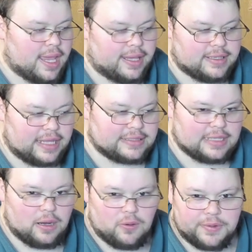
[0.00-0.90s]
And that's
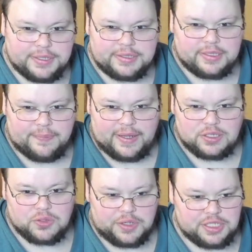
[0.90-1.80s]
not always the
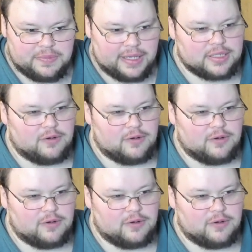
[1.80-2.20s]
best choice to make.